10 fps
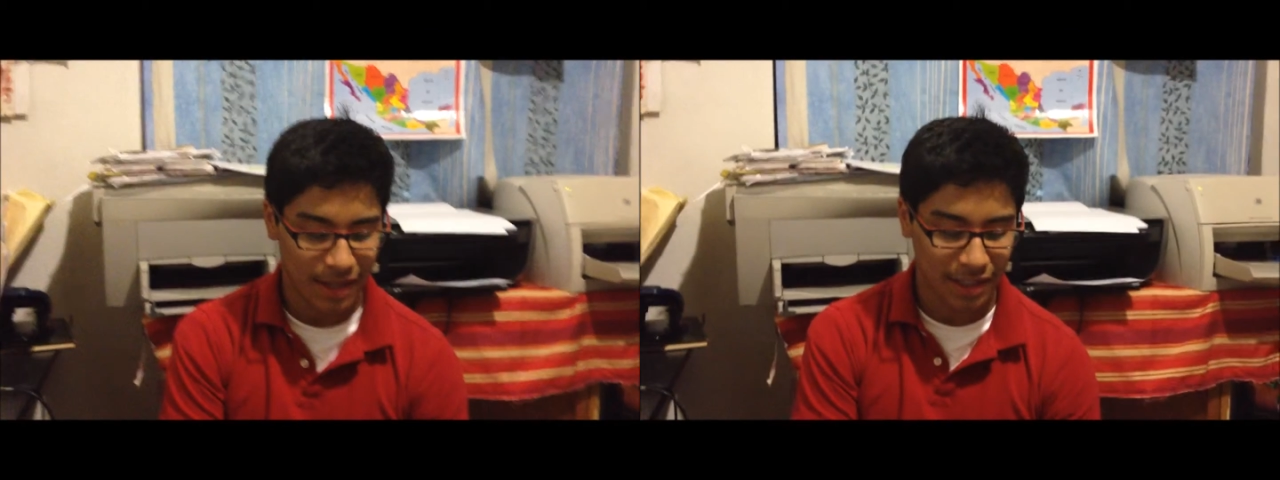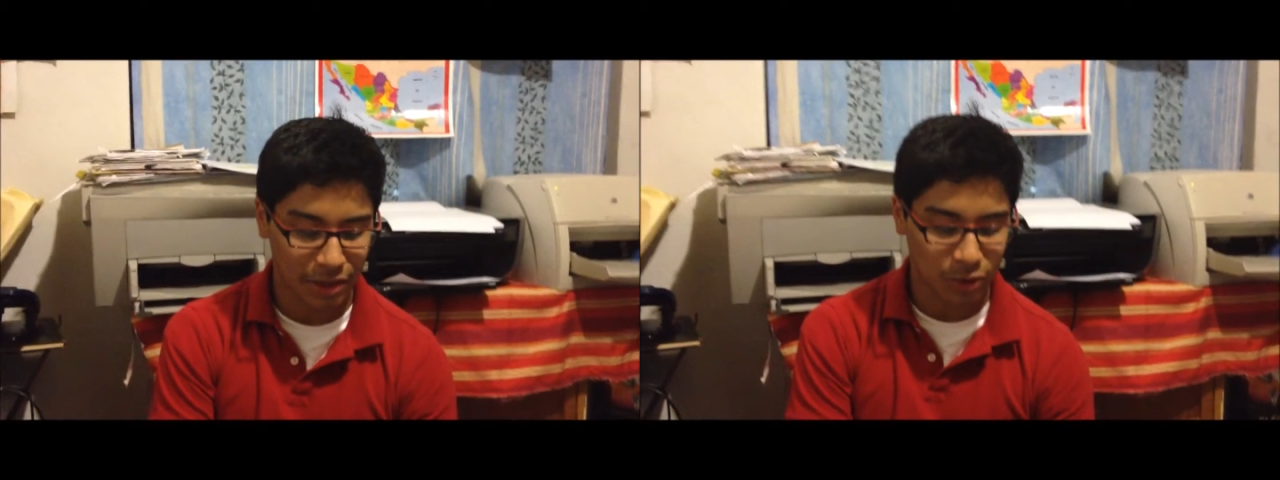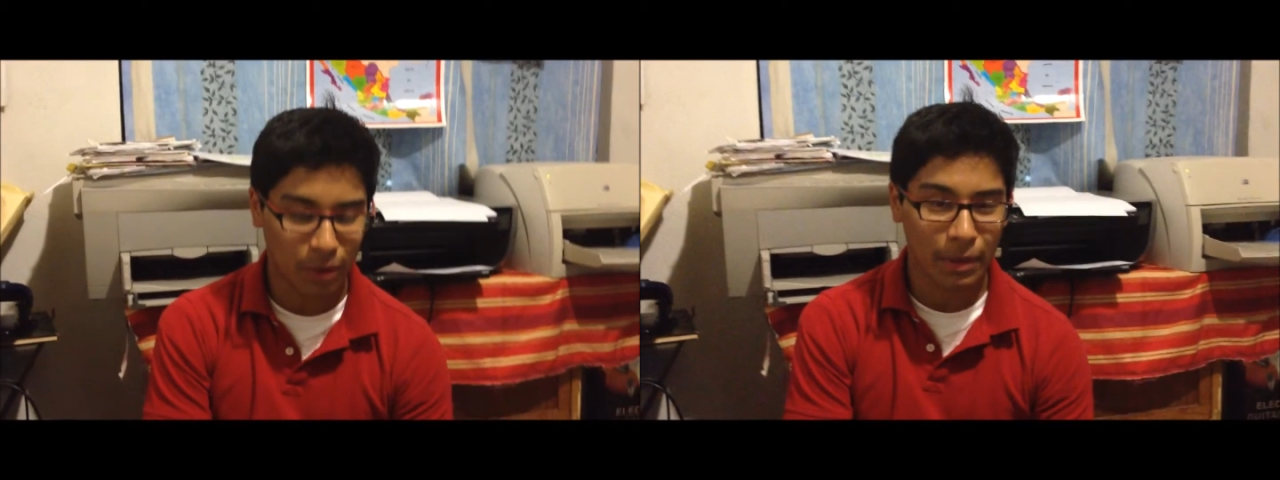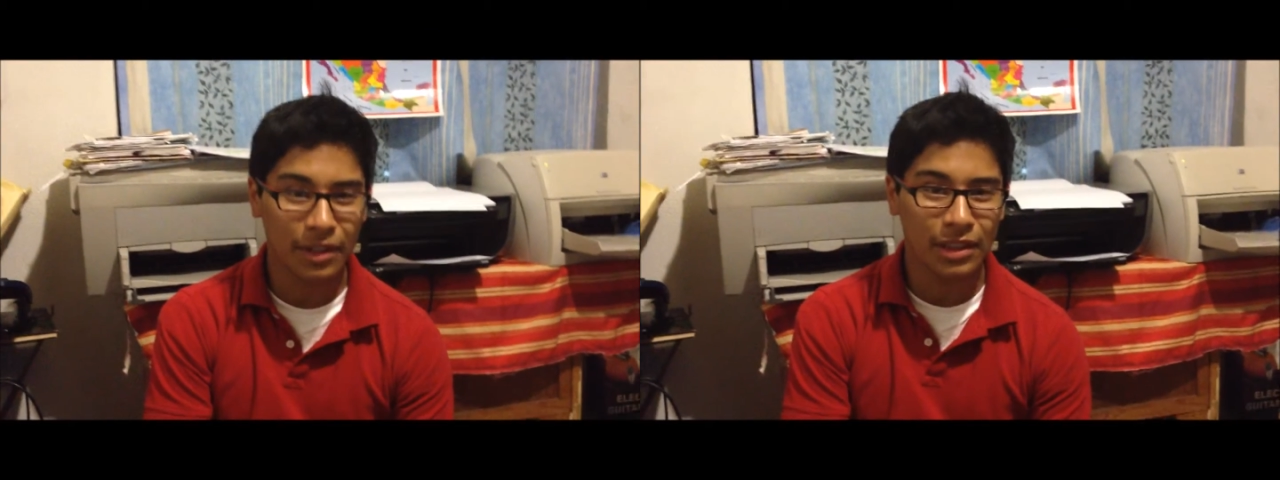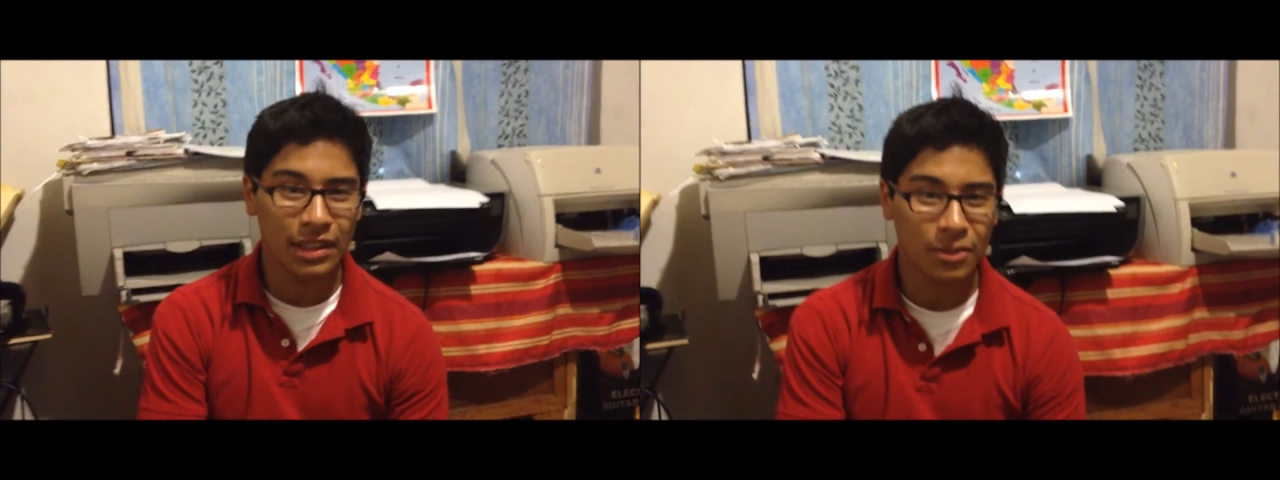The
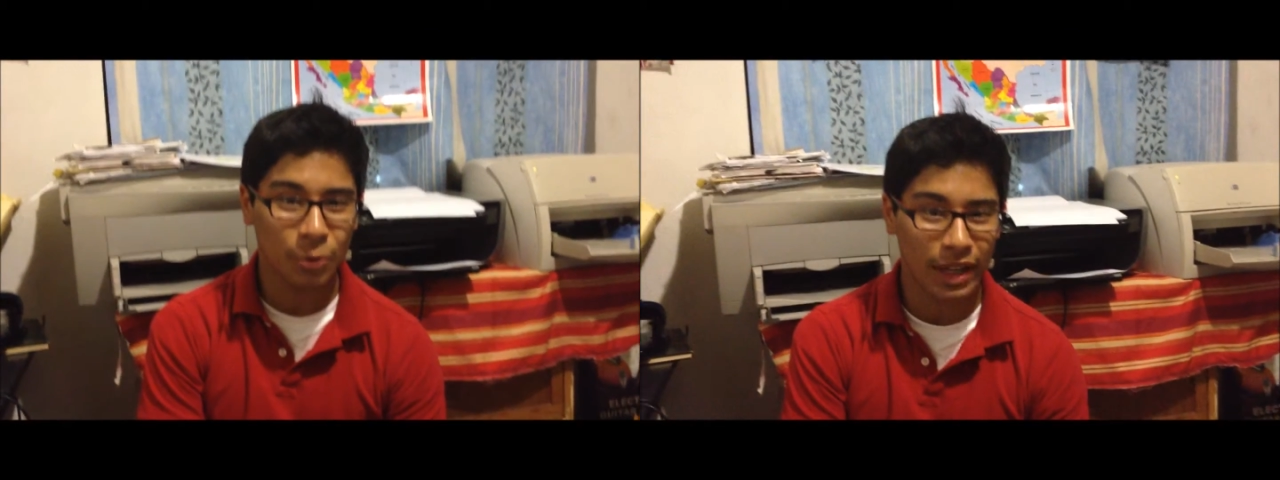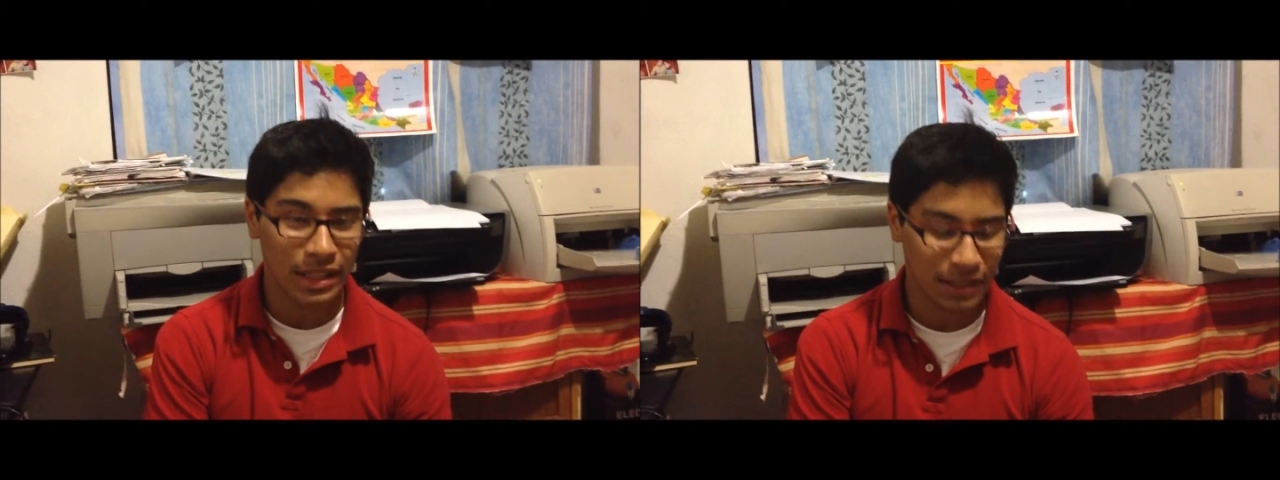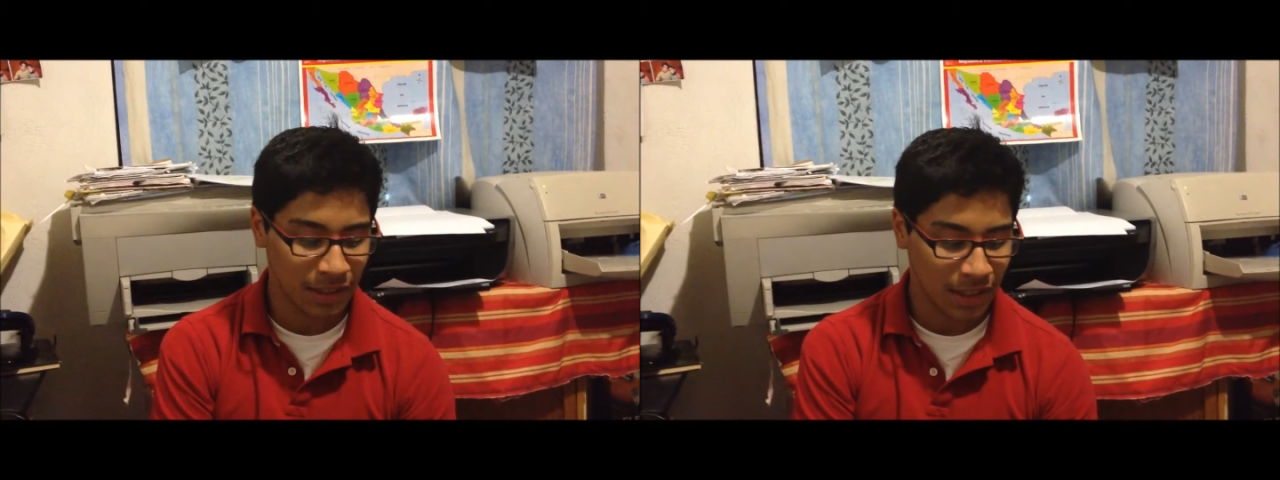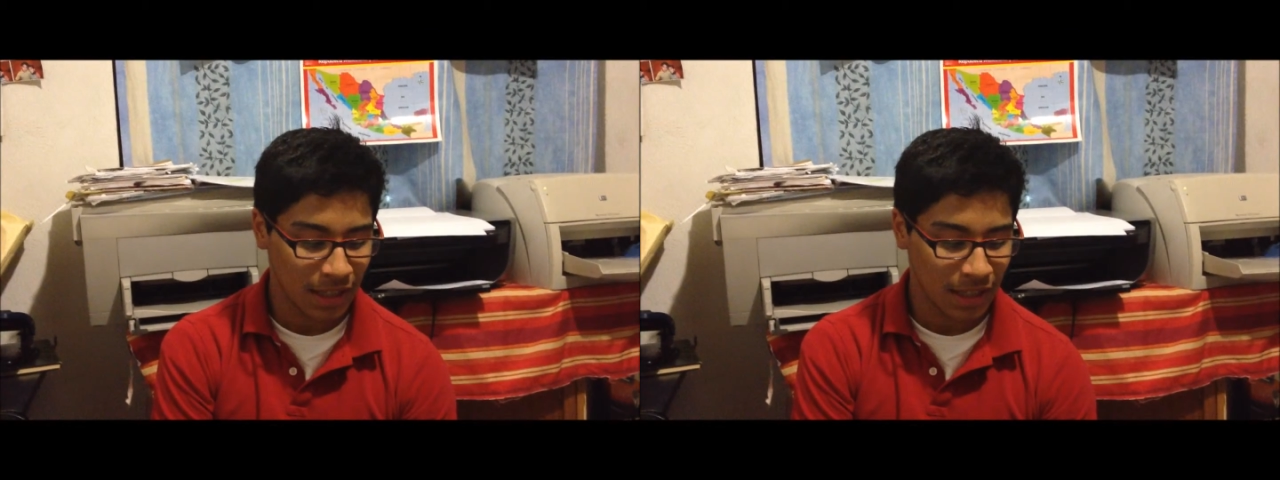ultraviolet rays